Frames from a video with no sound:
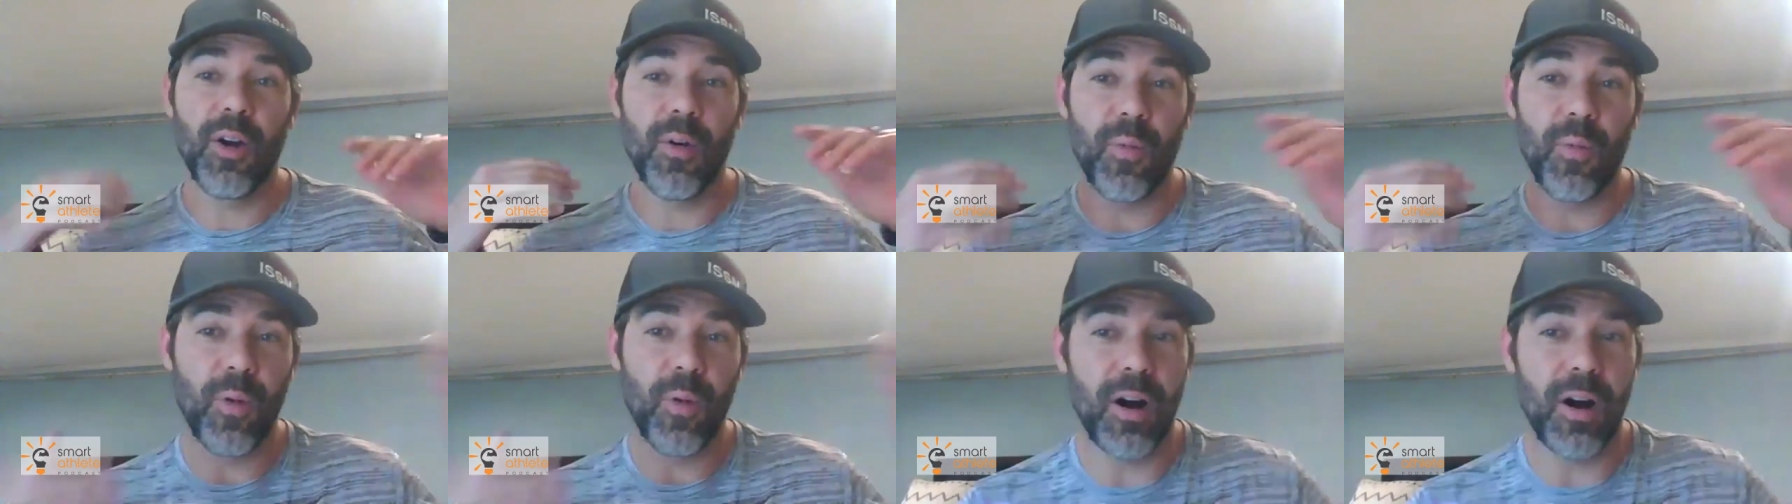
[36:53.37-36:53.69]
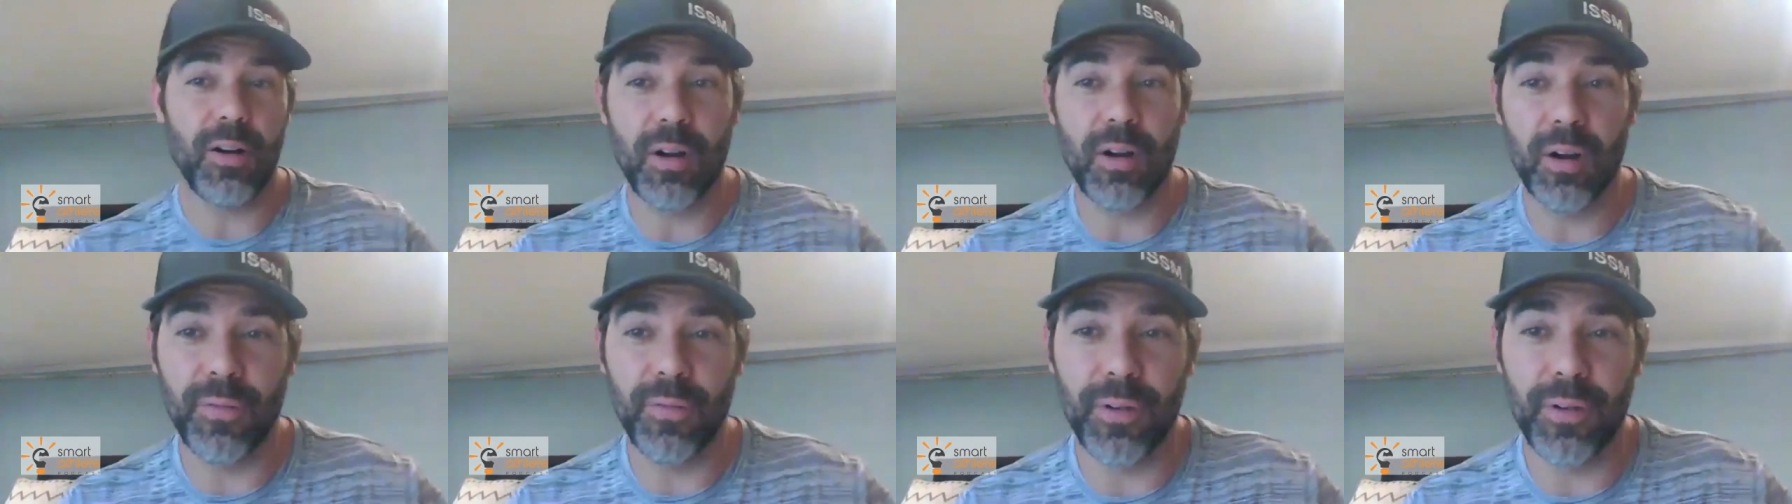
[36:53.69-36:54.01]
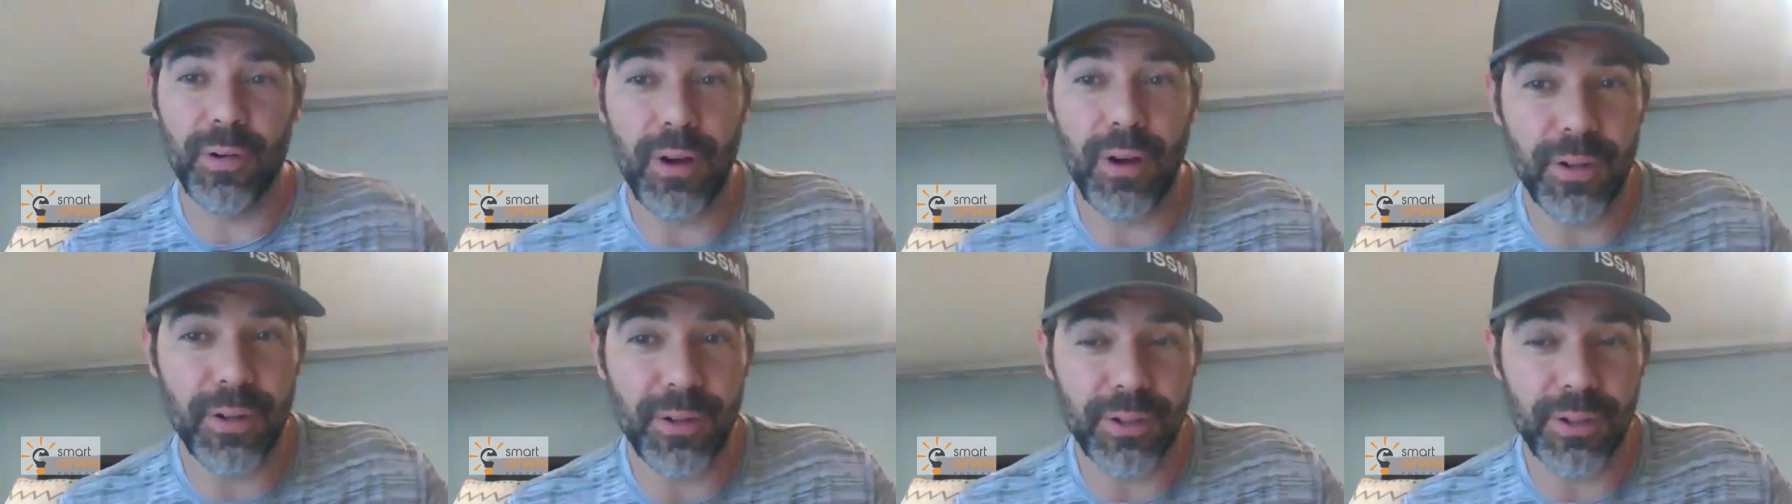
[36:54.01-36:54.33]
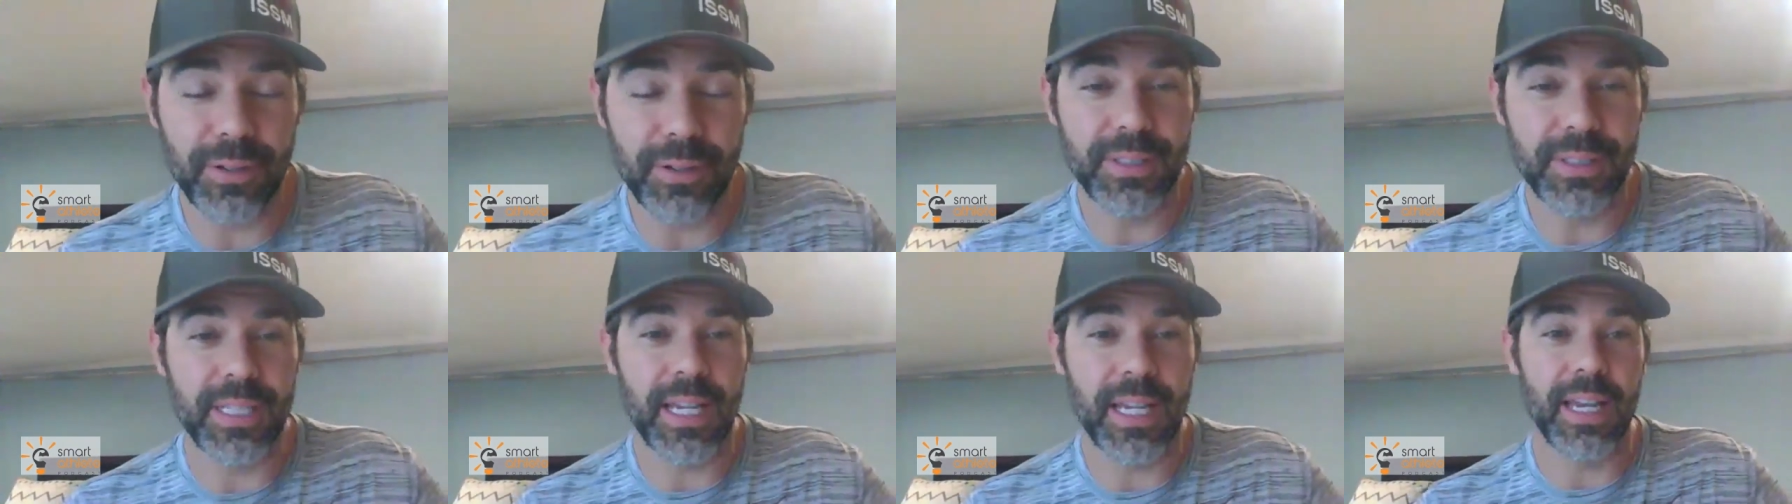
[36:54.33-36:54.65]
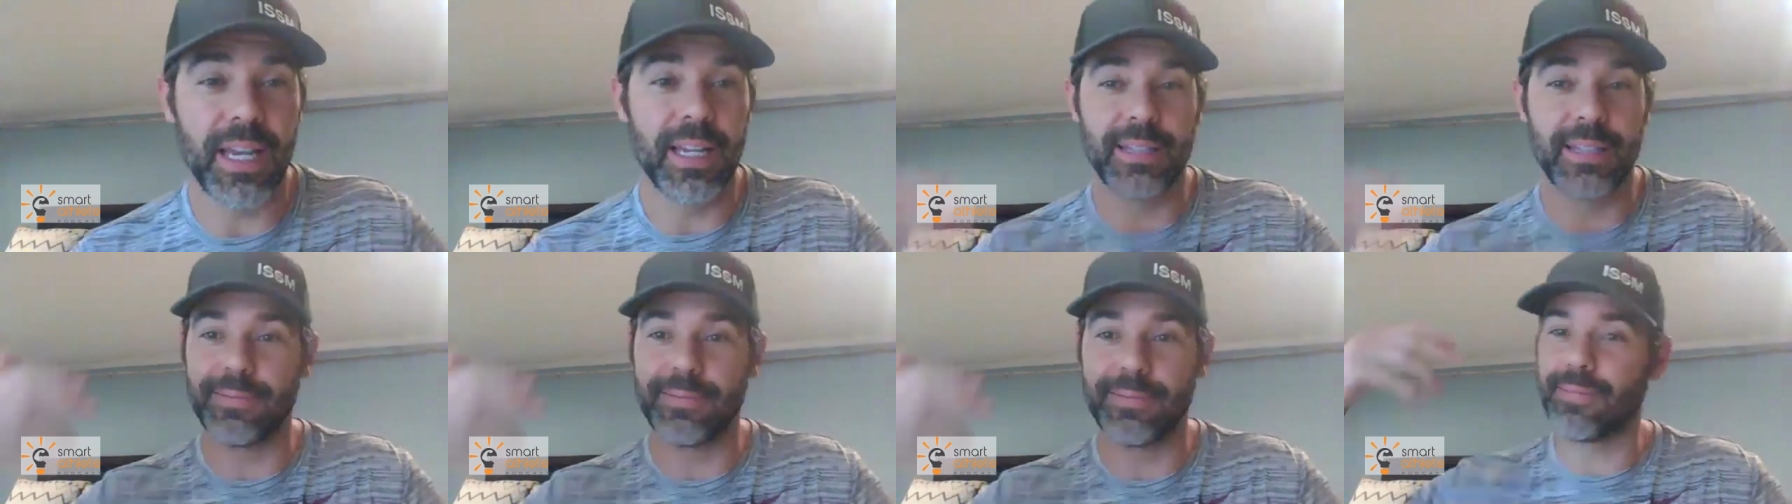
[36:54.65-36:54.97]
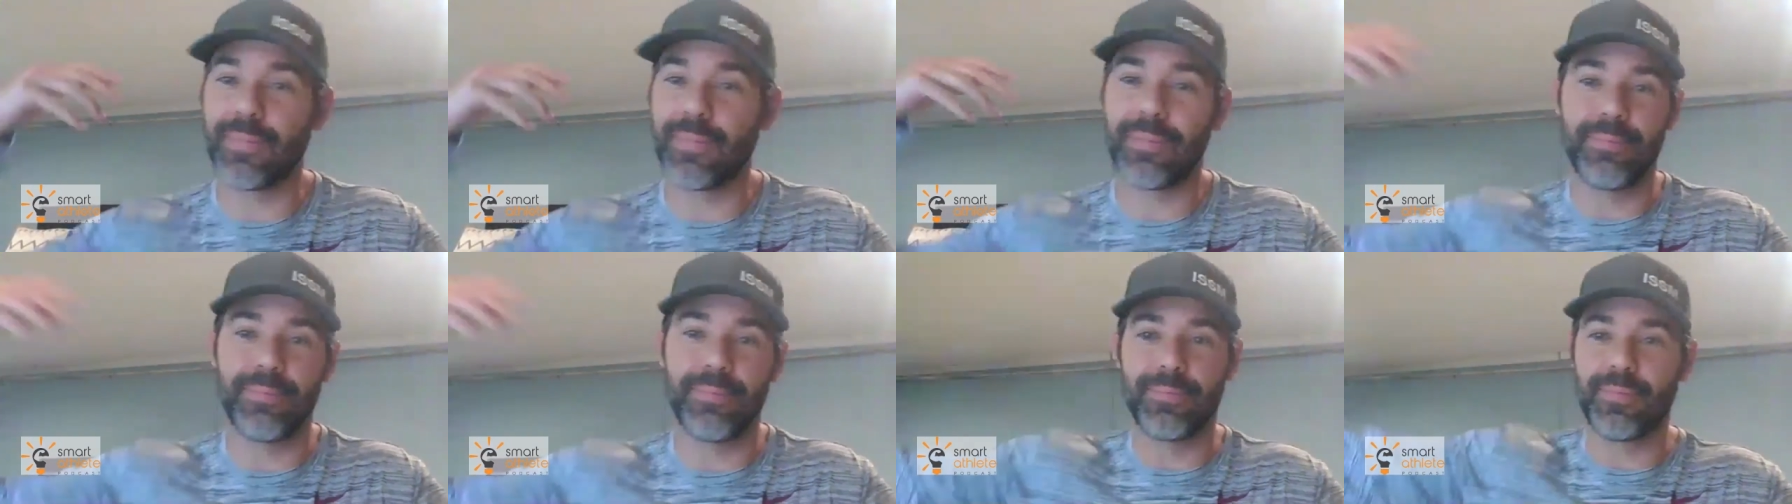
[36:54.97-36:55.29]
walk over to our little tent,
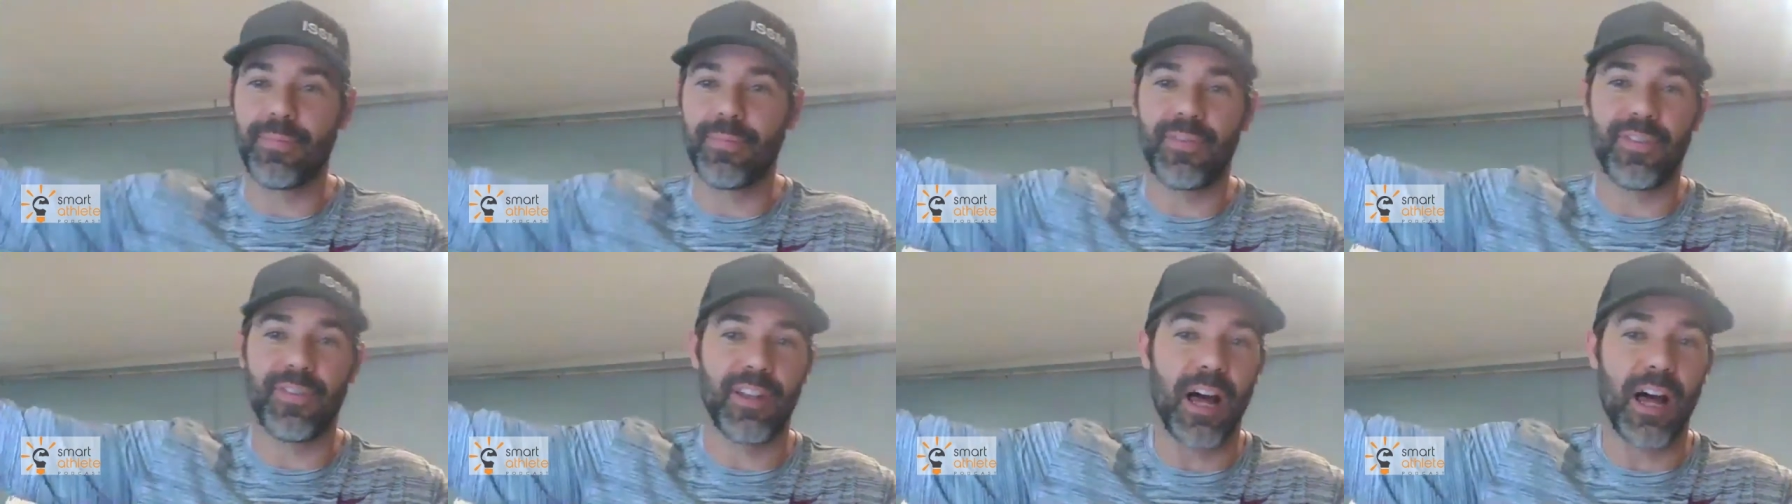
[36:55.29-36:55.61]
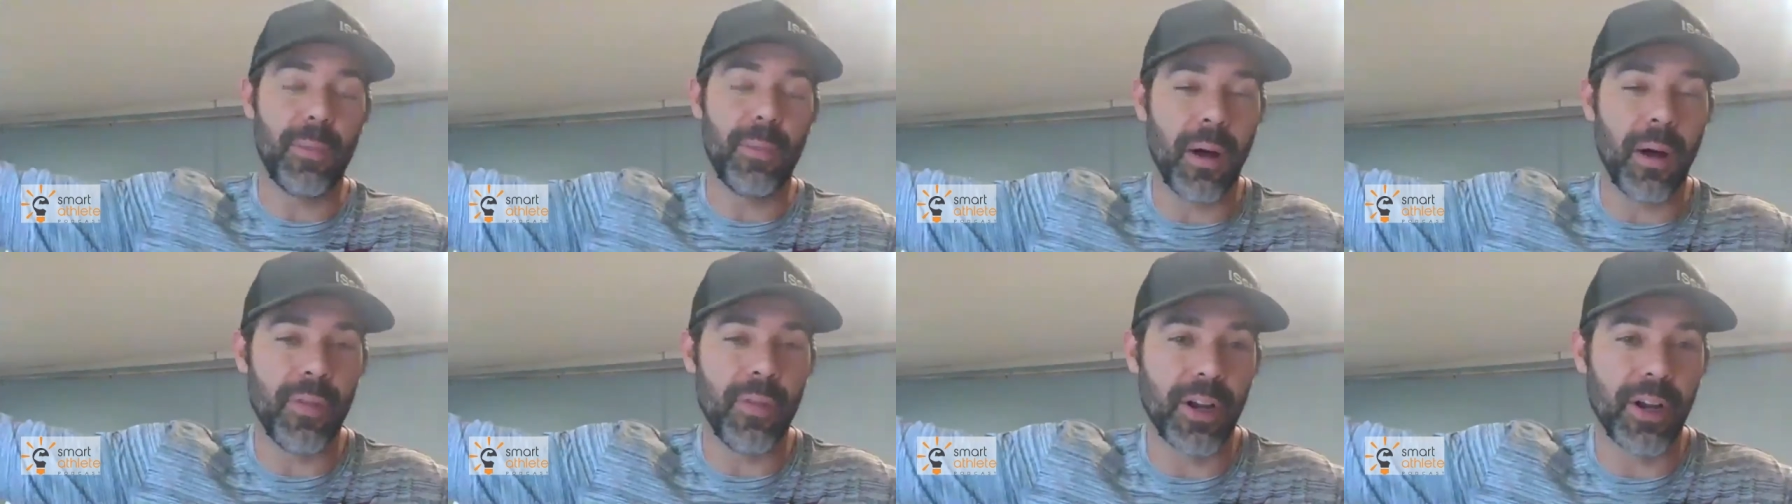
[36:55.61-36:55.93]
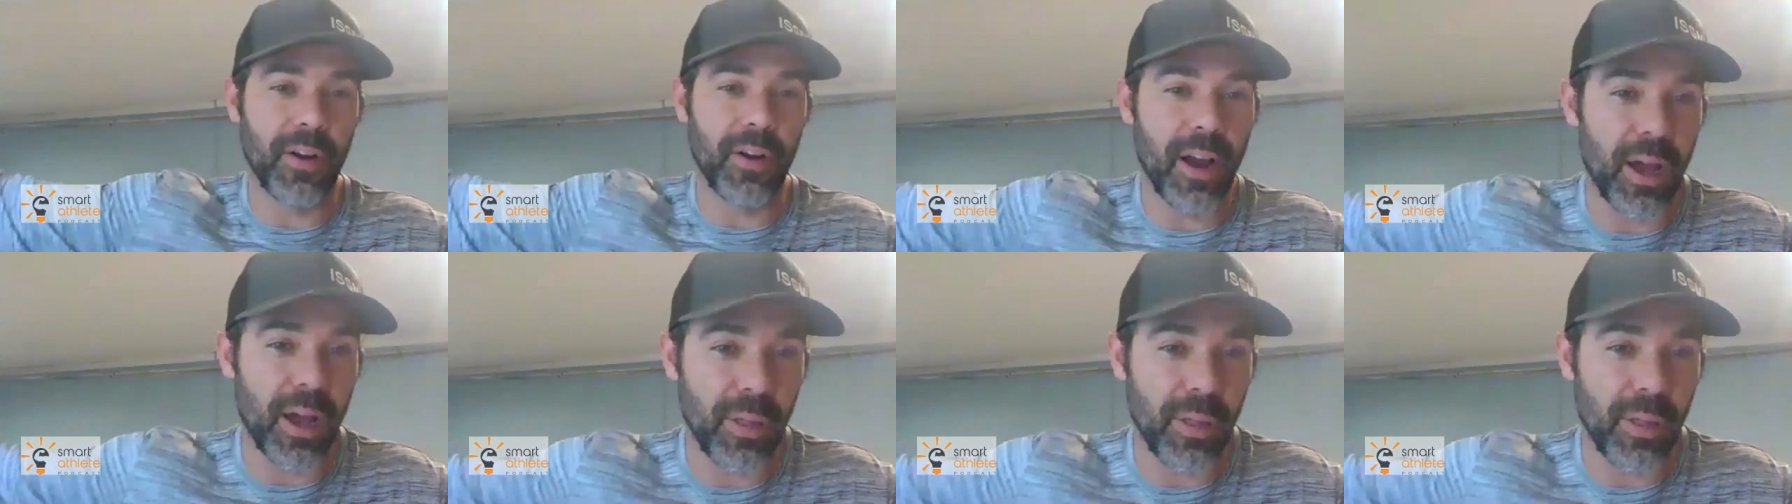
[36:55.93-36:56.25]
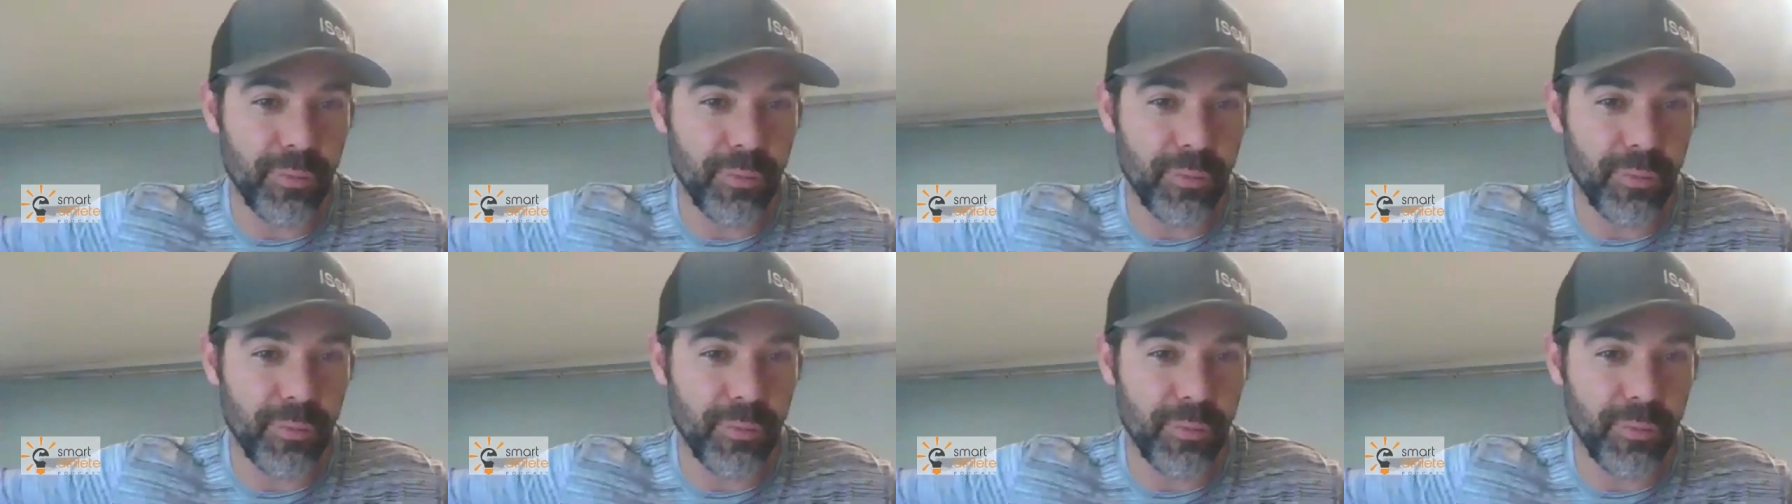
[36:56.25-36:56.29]
flop on the ground,